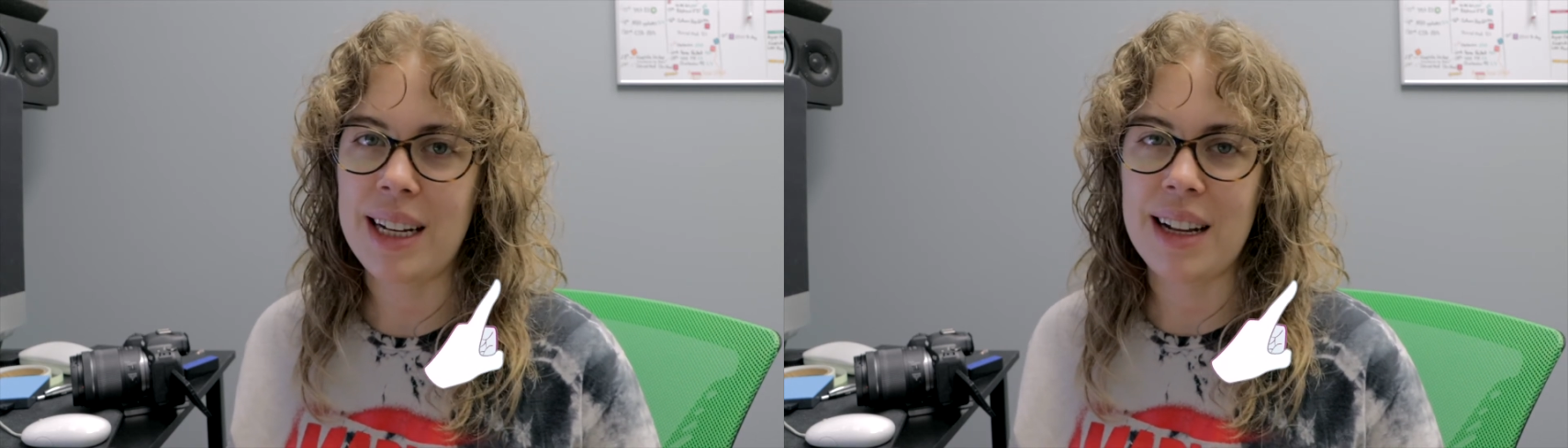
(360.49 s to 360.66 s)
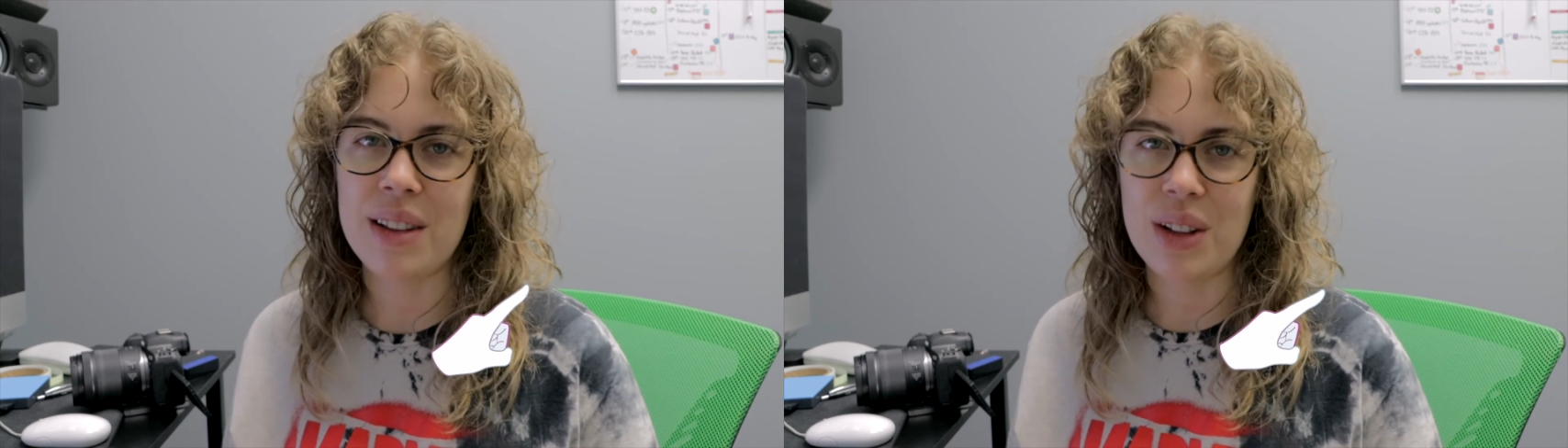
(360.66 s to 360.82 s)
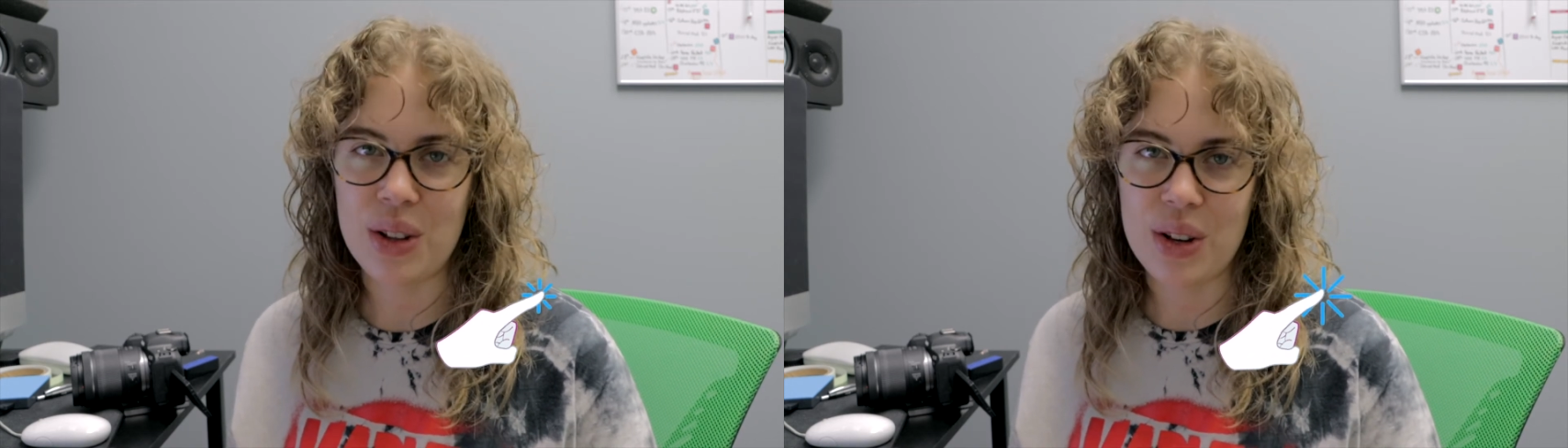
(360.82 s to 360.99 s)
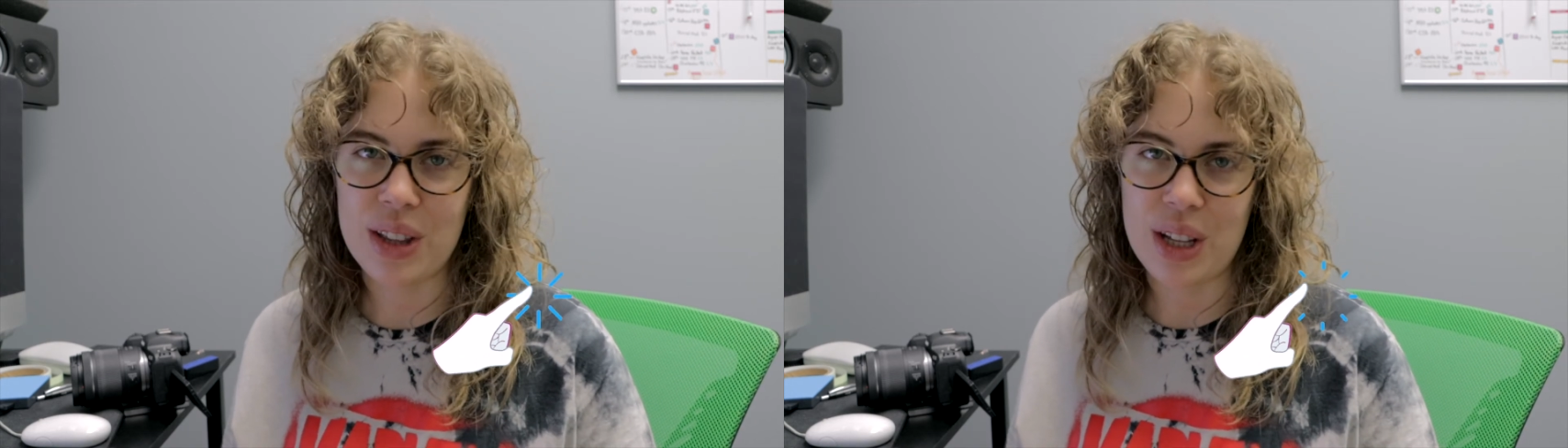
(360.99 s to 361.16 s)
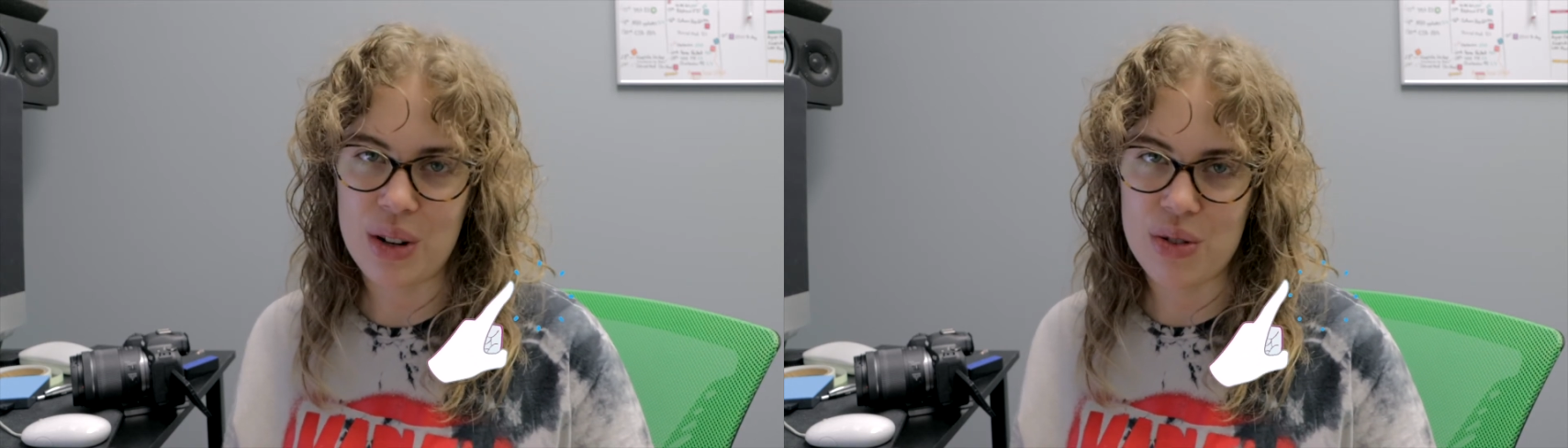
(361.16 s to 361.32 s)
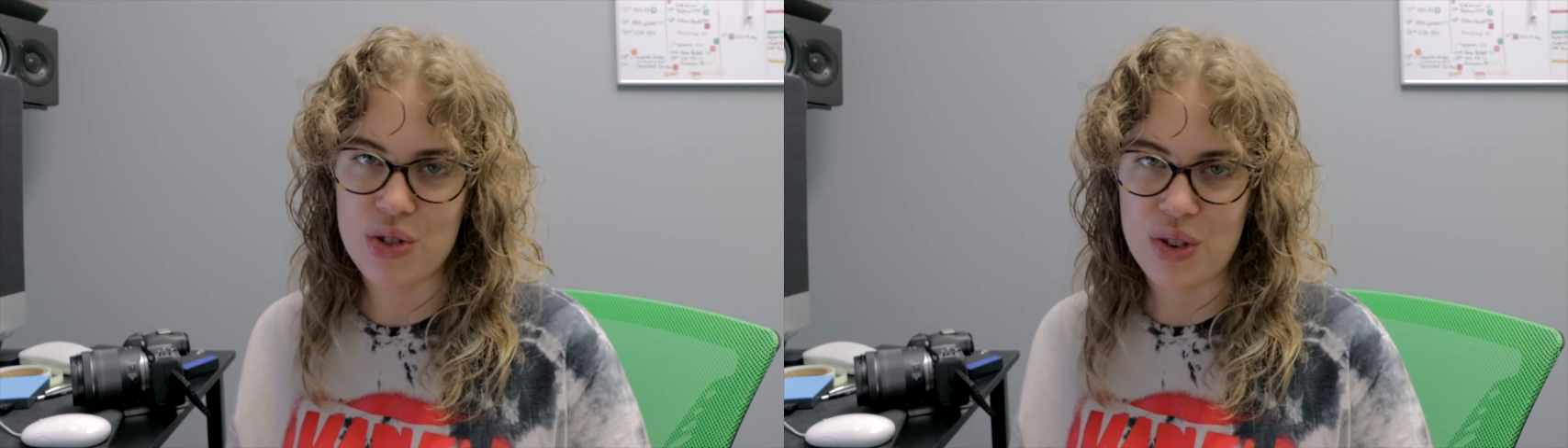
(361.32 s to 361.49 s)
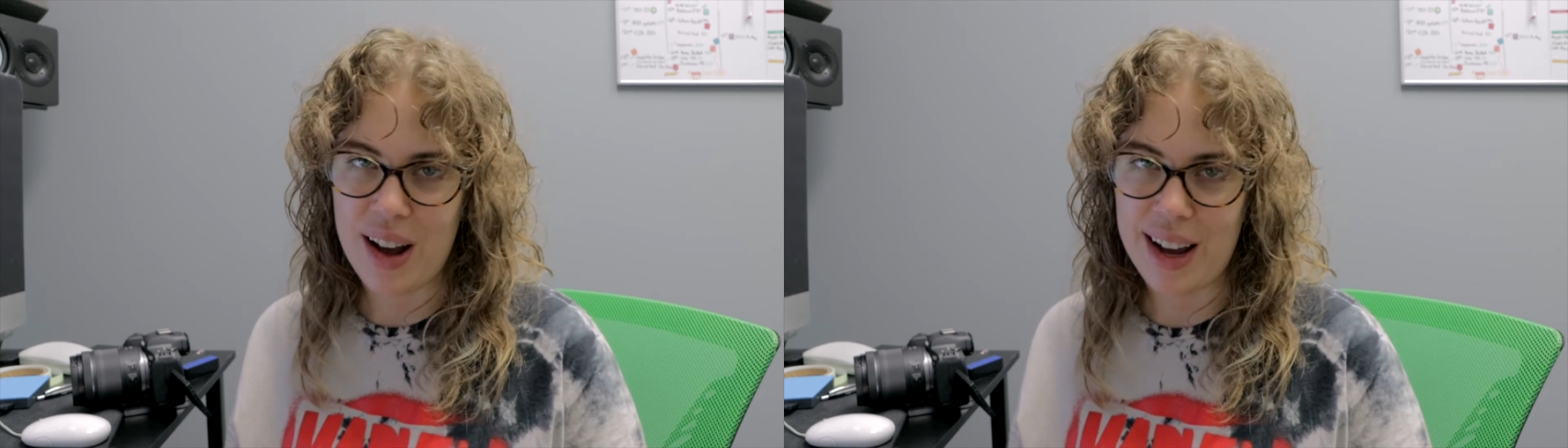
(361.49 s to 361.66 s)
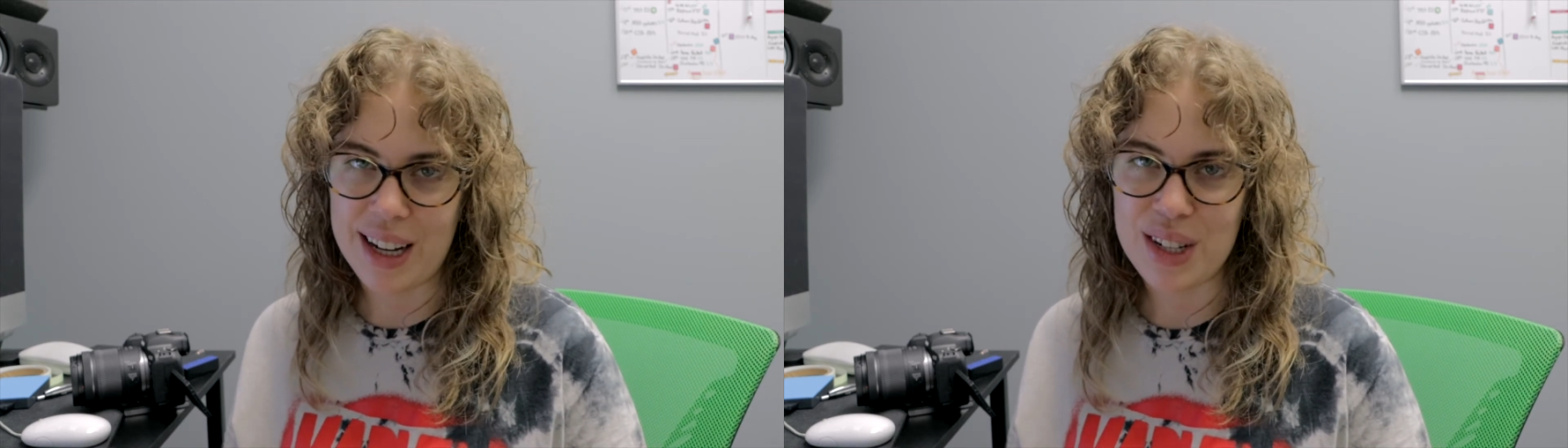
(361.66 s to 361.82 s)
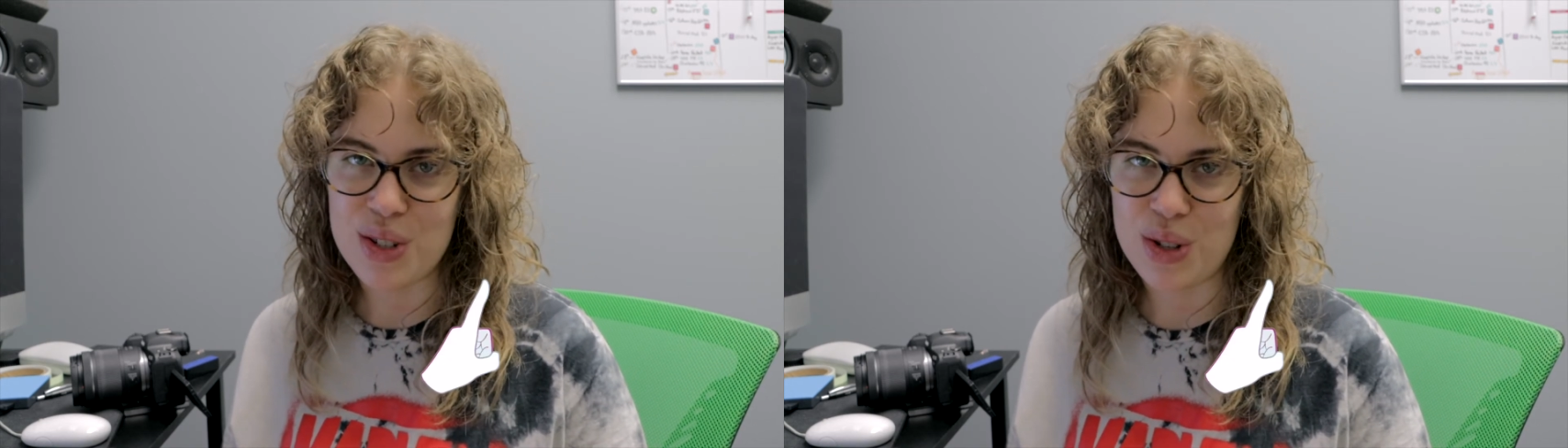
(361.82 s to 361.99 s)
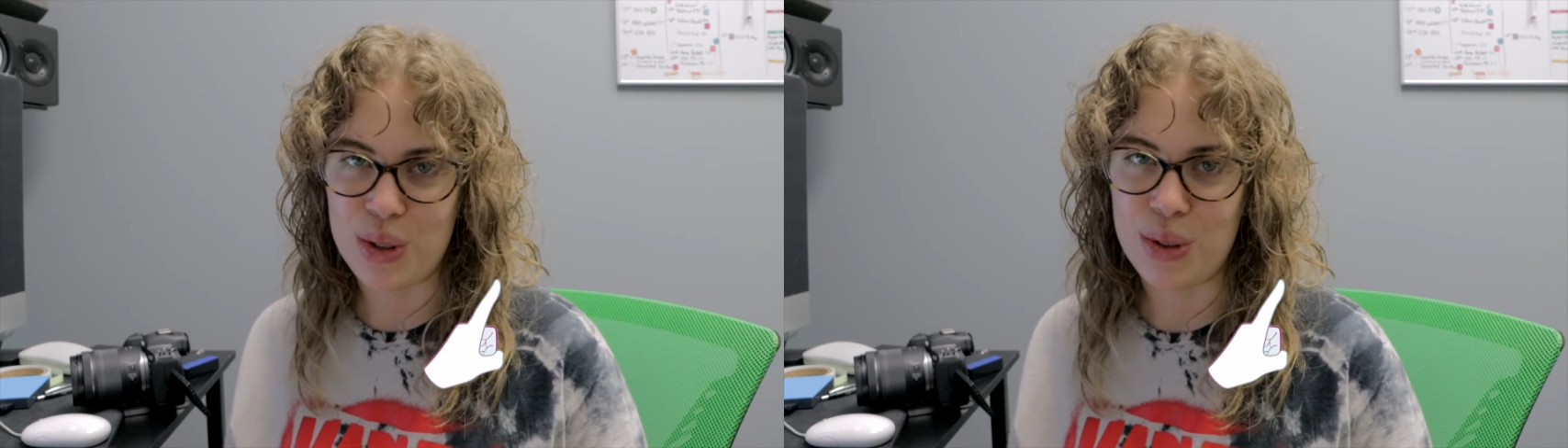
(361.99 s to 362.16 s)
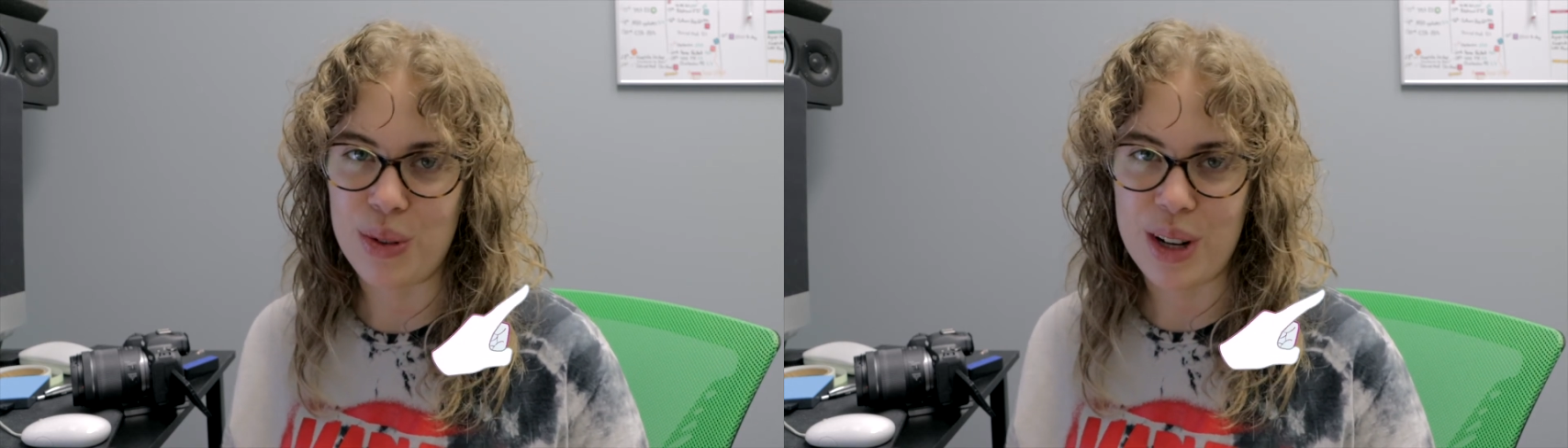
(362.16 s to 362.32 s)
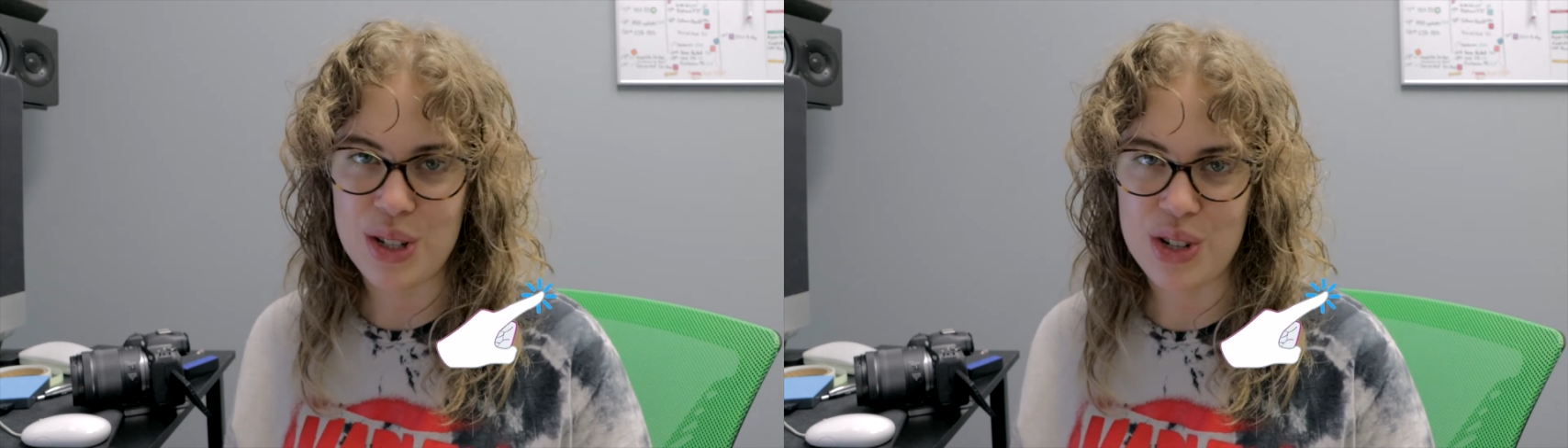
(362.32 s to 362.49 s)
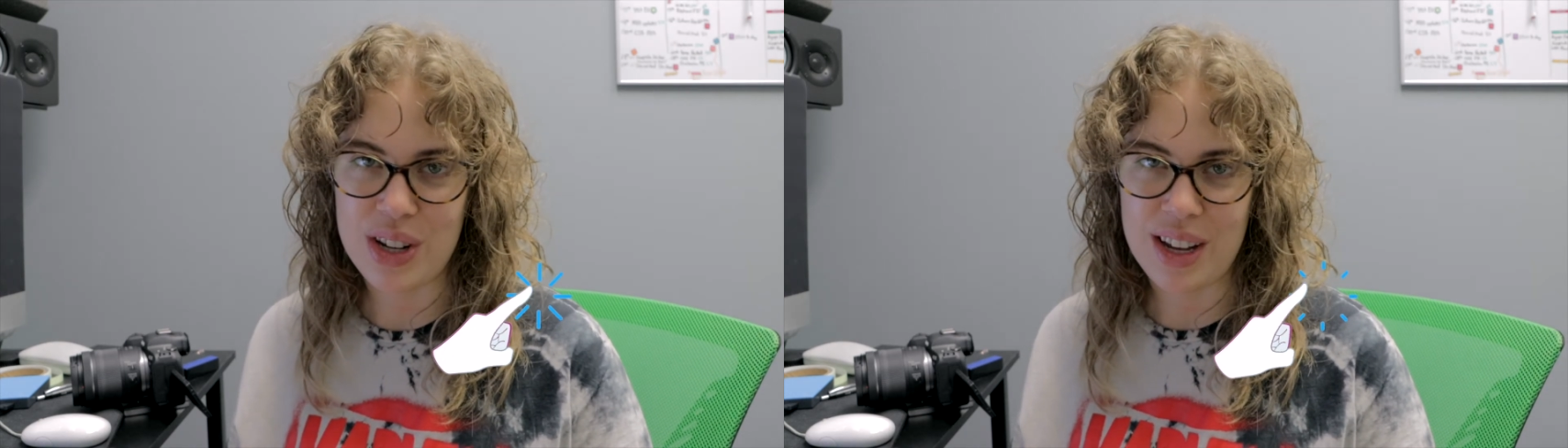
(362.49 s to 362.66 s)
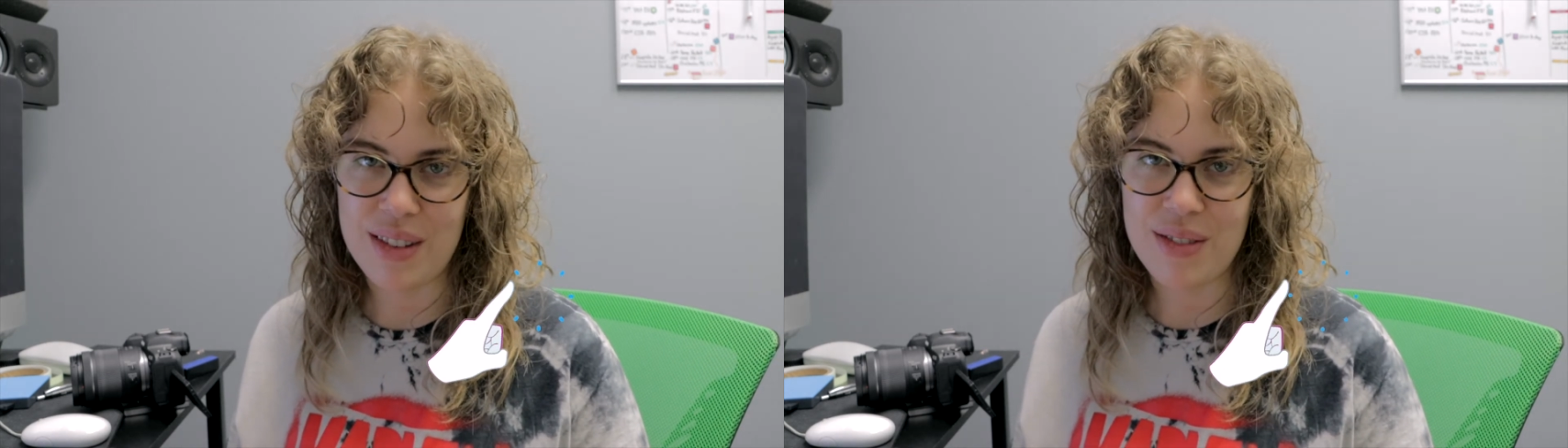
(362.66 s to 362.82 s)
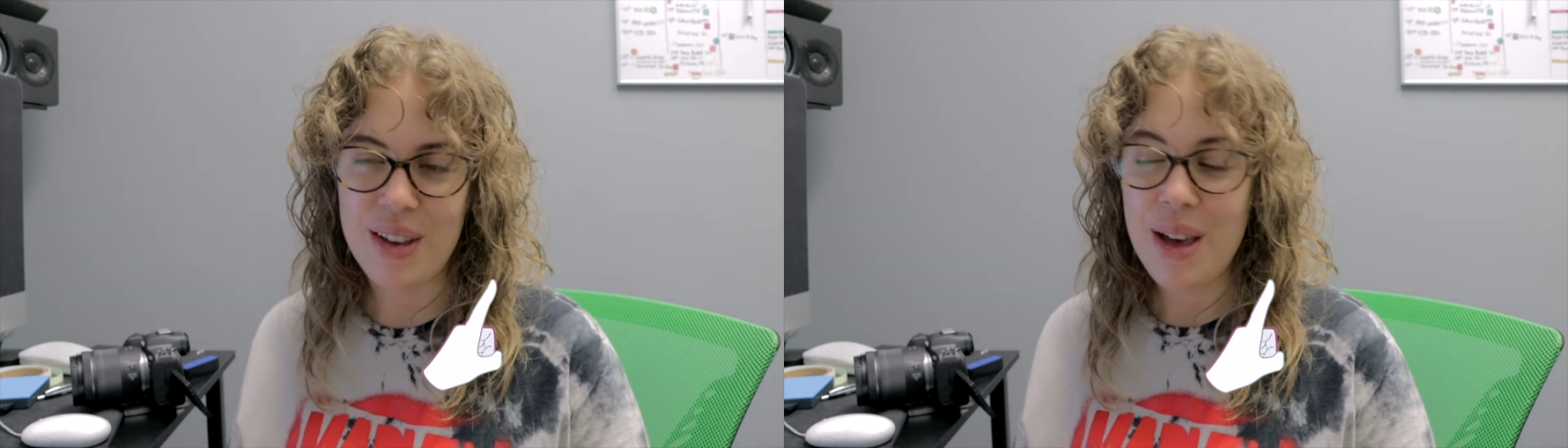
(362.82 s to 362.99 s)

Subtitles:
on the look that you're trying to achieve.